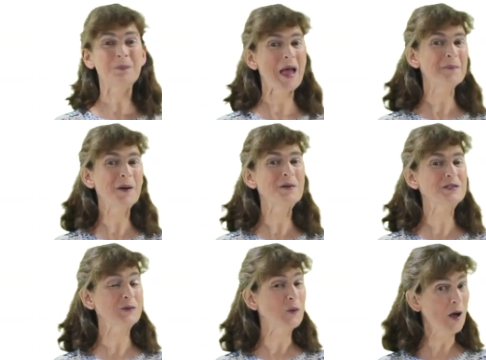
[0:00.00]
bare
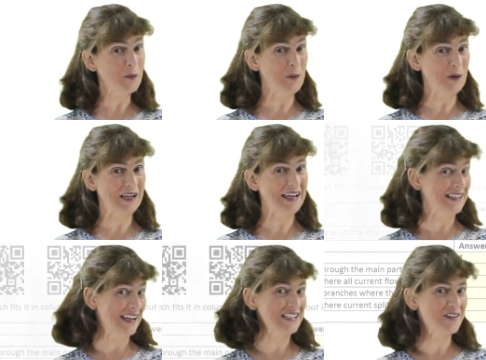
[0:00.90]
bones workbook
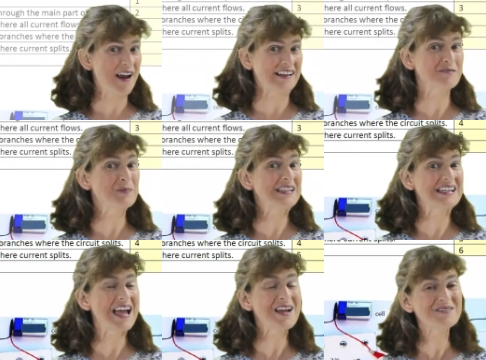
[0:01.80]
in interactive
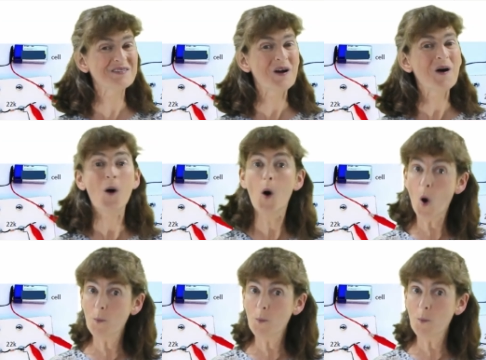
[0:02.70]
PDF or